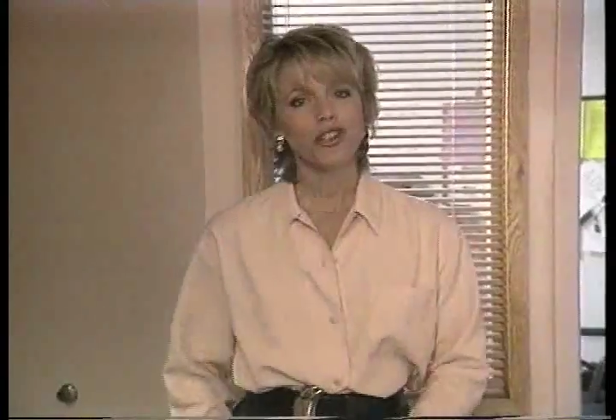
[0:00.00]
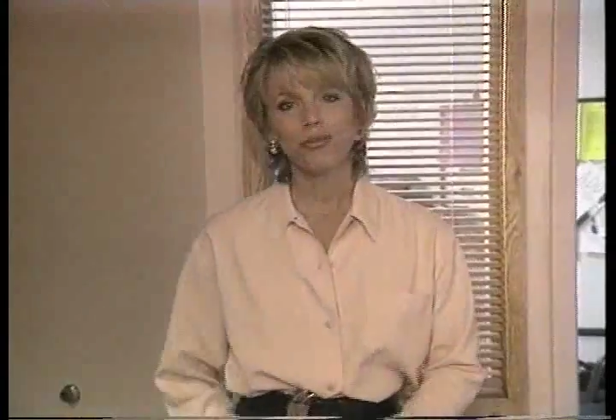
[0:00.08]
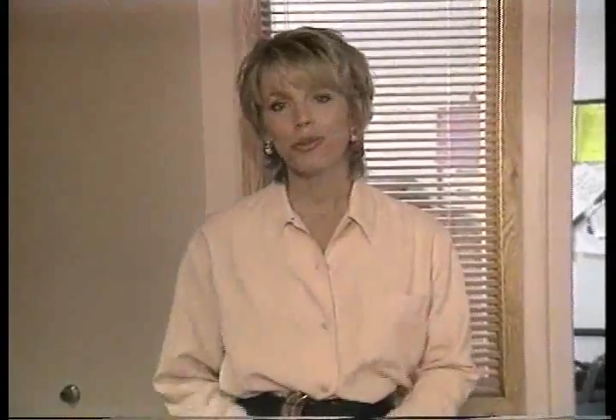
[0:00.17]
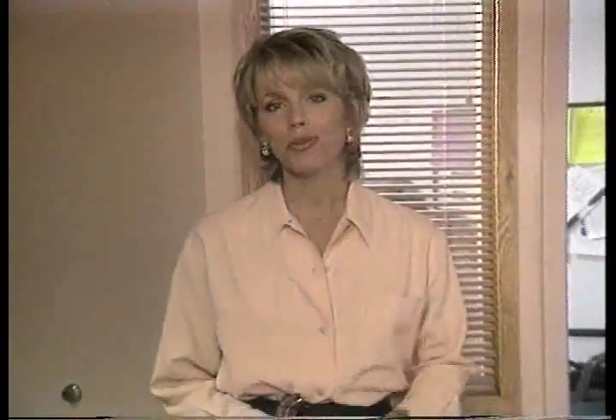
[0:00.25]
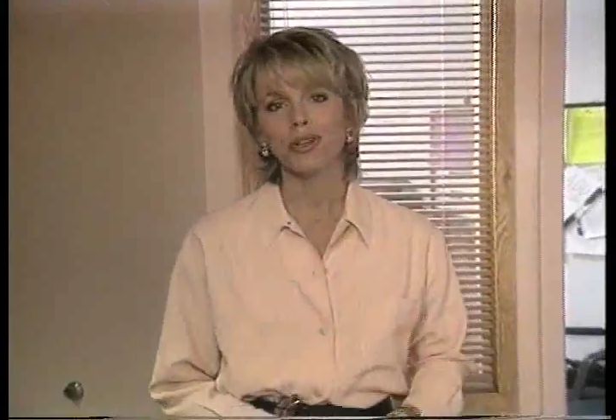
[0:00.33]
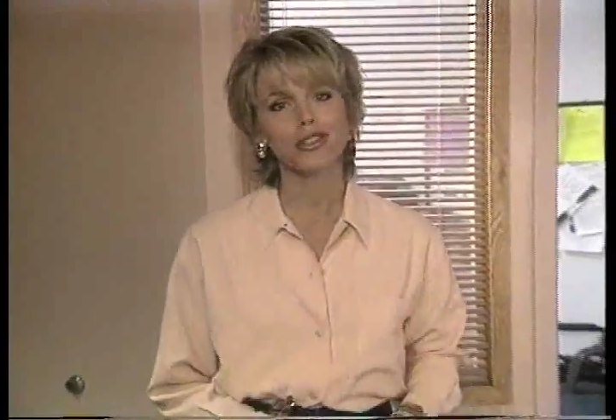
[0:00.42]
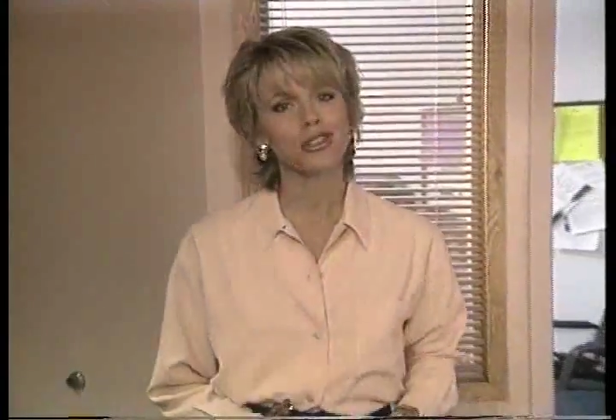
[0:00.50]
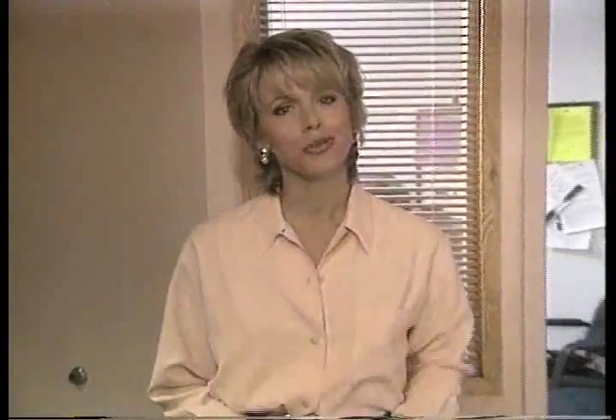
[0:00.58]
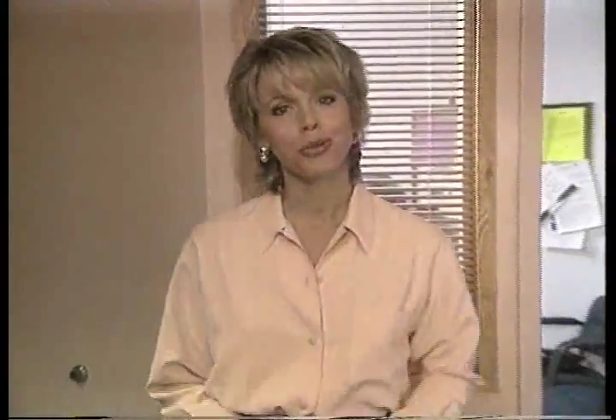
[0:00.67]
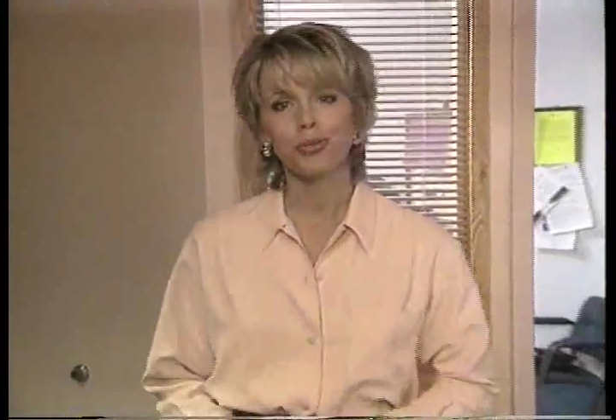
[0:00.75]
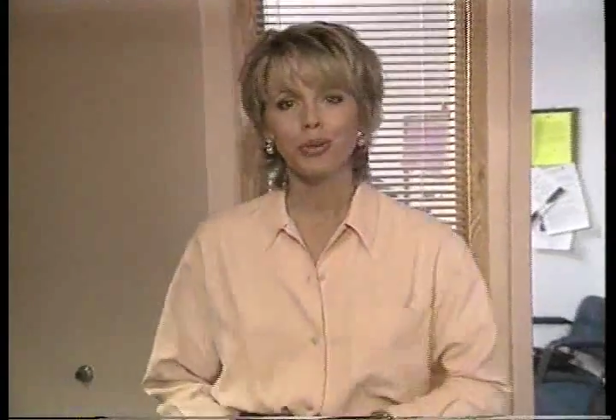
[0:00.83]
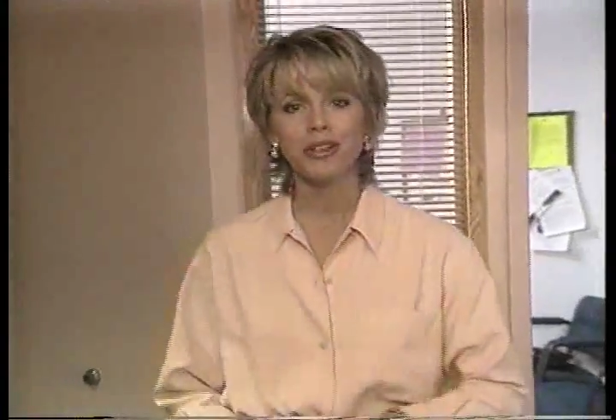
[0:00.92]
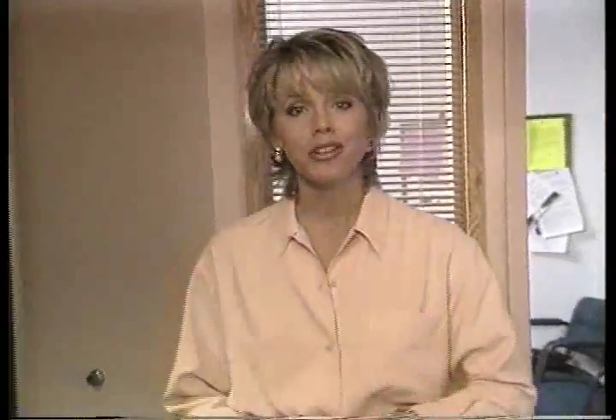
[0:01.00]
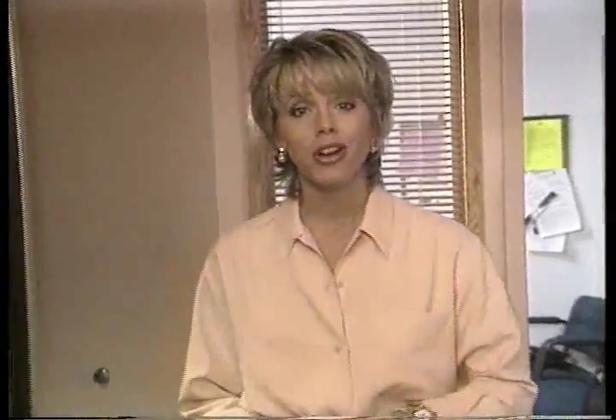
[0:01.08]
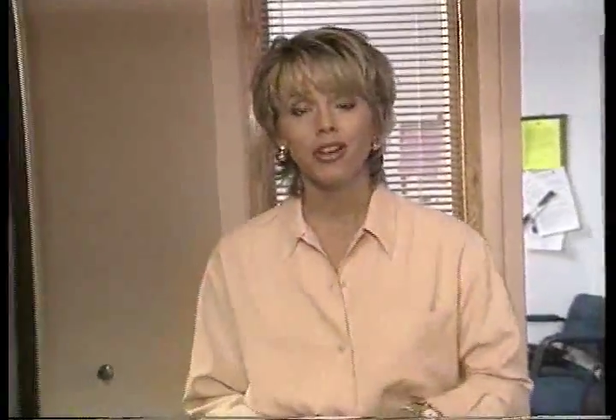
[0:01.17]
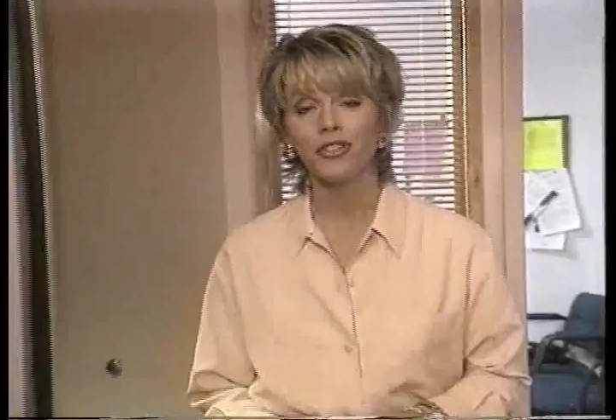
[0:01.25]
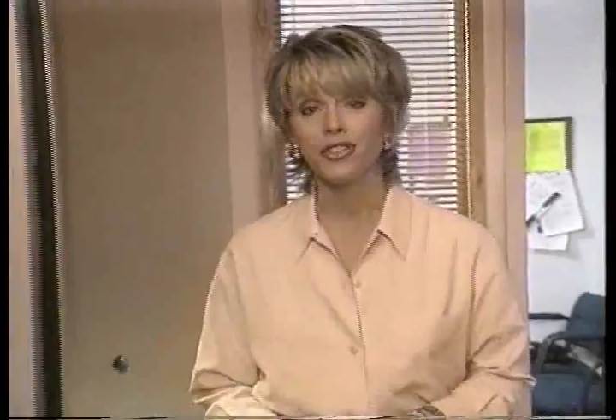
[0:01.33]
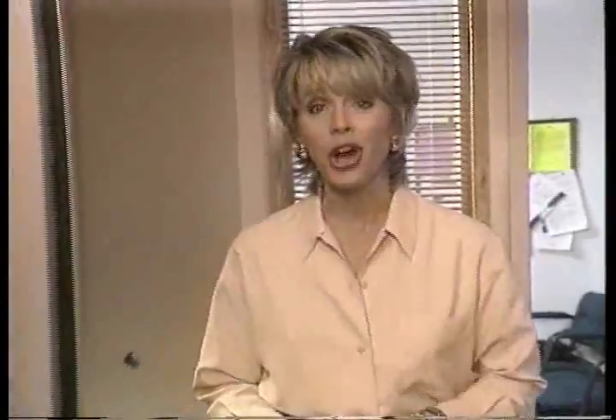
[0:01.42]
and Marisa were written
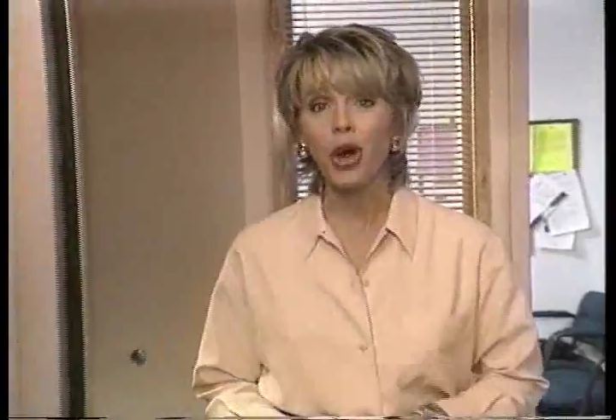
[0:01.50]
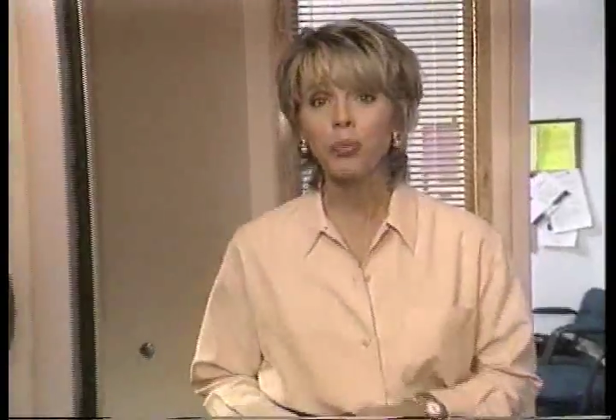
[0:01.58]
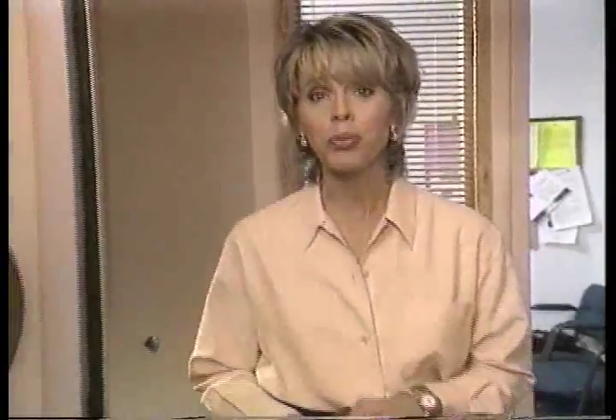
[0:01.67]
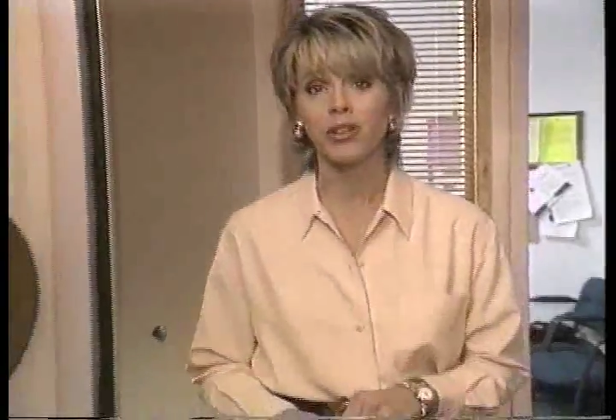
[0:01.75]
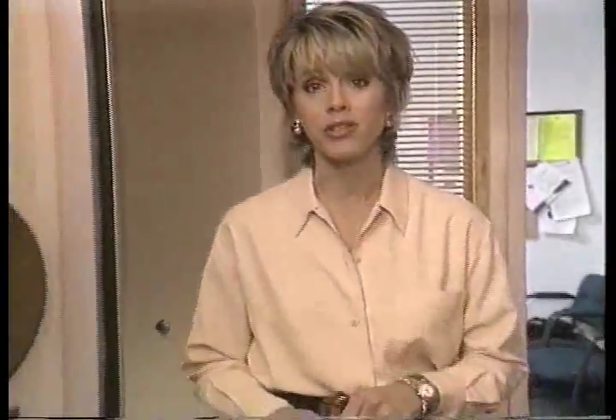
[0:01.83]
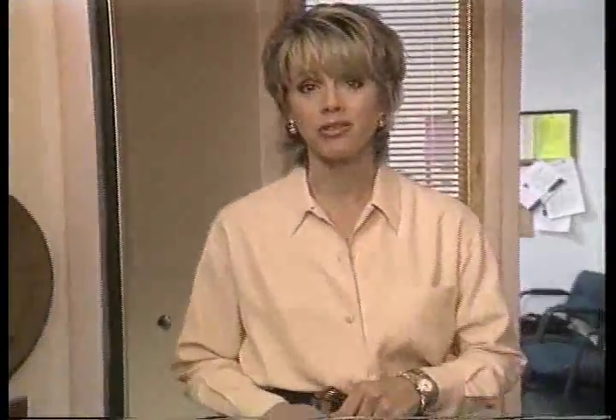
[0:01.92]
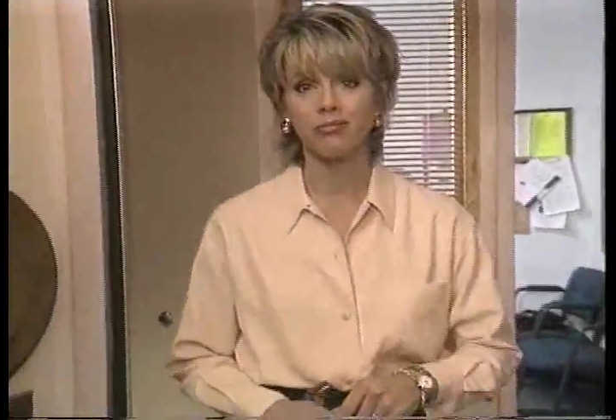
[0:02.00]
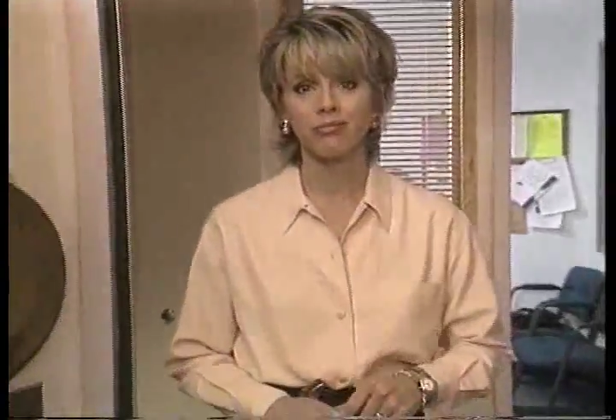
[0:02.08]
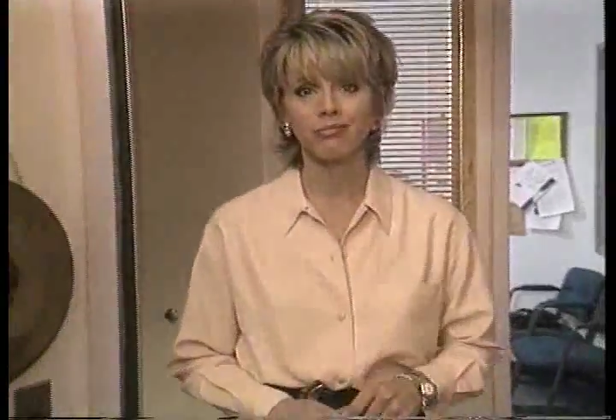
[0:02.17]
off as hopeless,